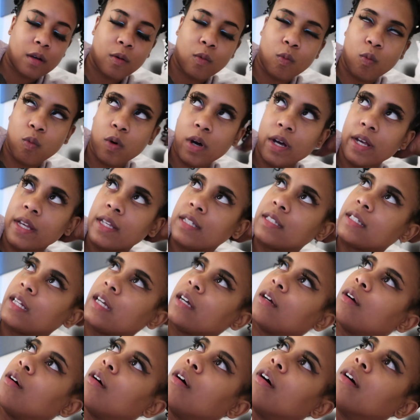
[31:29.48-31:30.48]
what is
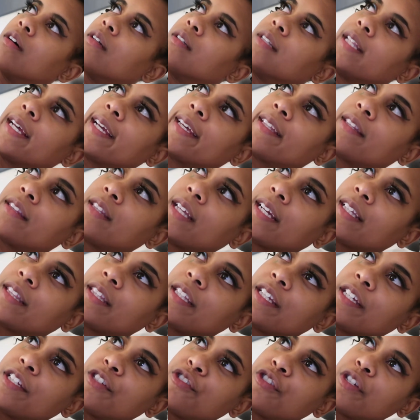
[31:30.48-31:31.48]
that called, like
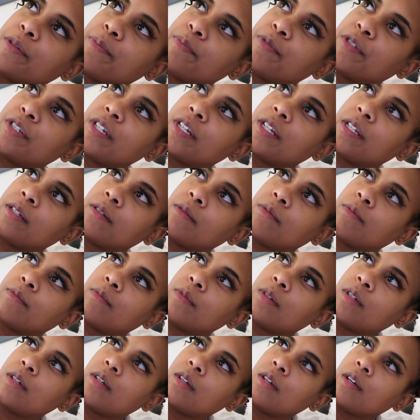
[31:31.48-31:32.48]
the Egyptian
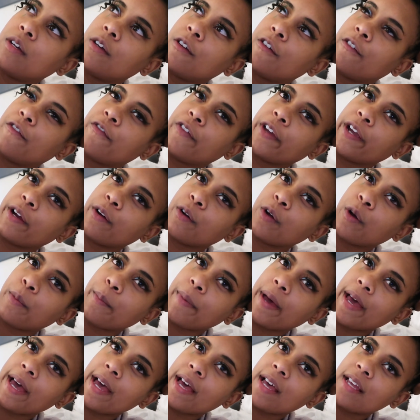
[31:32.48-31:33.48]
pharaoh
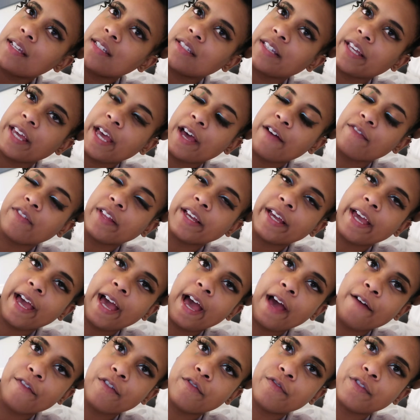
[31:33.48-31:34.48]
mask. They have like
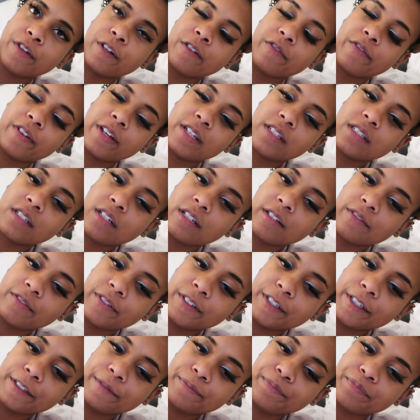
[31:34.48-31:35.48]
half of their face
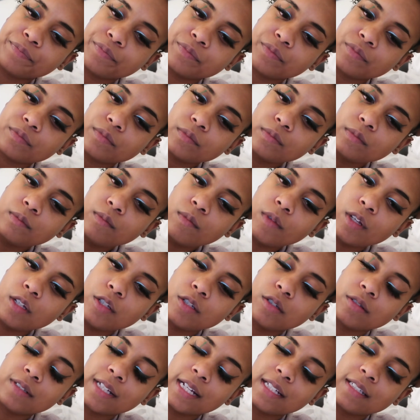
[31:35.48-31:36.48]
covered,
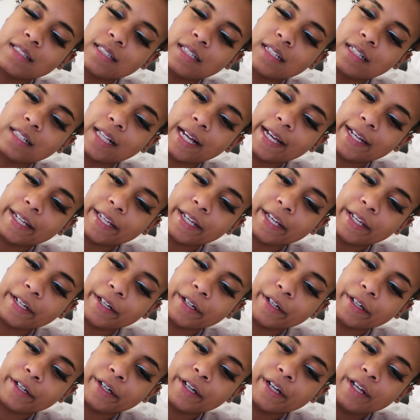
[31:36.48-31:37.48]
so that's the
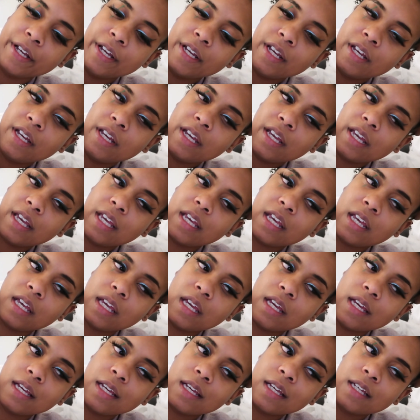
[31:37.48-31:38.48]
gladiator.
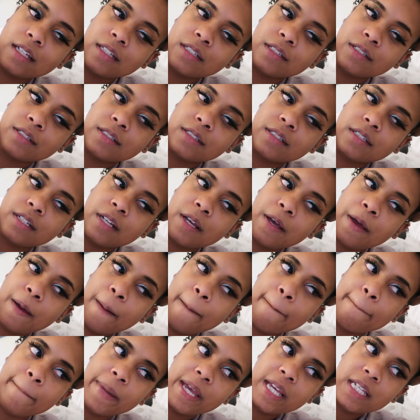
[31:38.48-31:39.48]
And
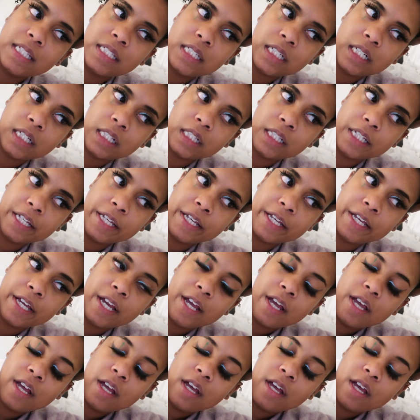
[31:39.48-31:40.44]
basically